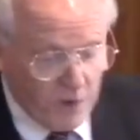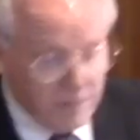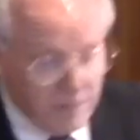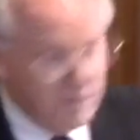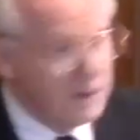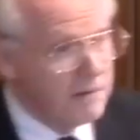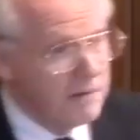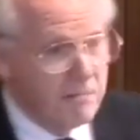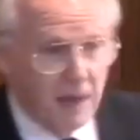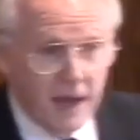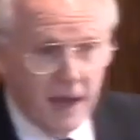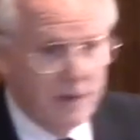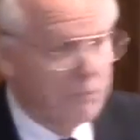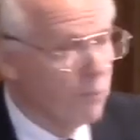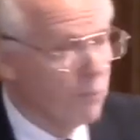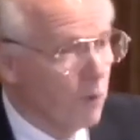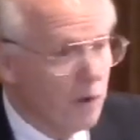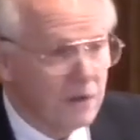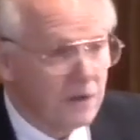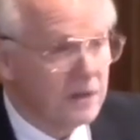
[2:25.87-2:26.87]
been made
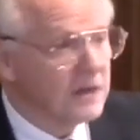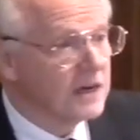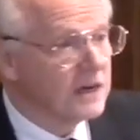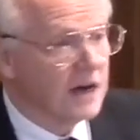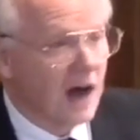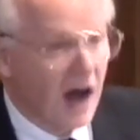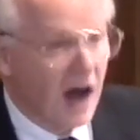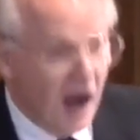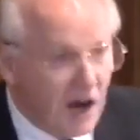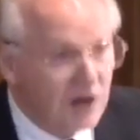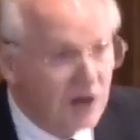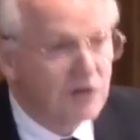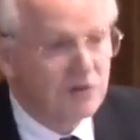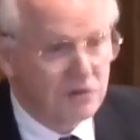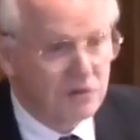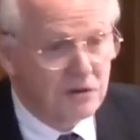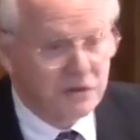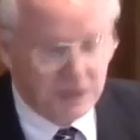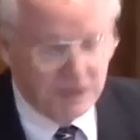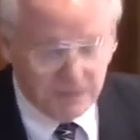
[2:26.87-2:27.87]
more than
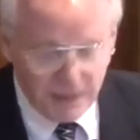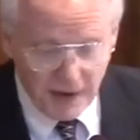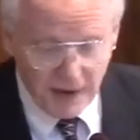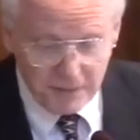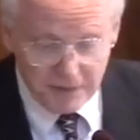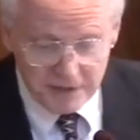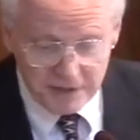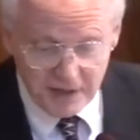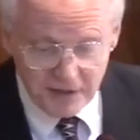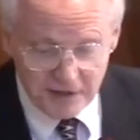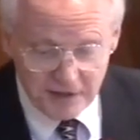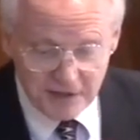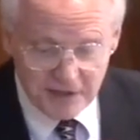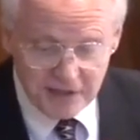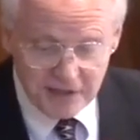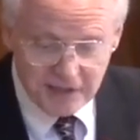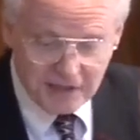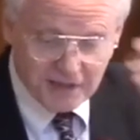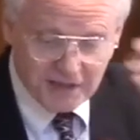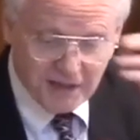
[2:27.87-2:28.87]
conquerors, the Bible tells
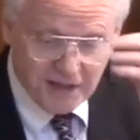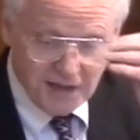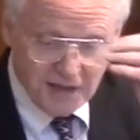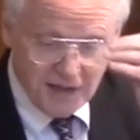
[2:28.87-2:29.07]
us.